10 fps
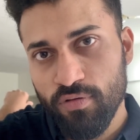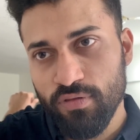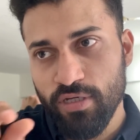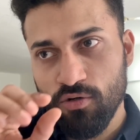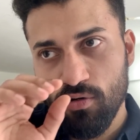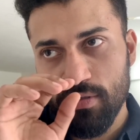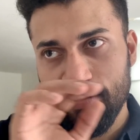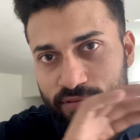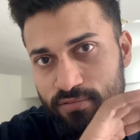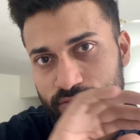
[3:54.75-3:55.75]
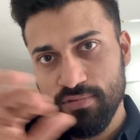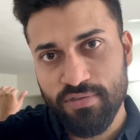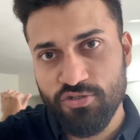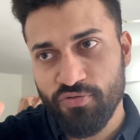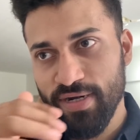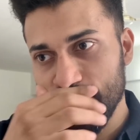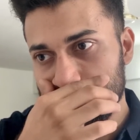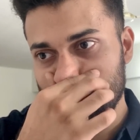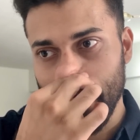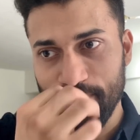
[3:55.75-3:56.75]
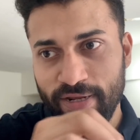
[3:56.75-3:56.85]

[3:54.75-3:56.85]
They are not a straight this thing.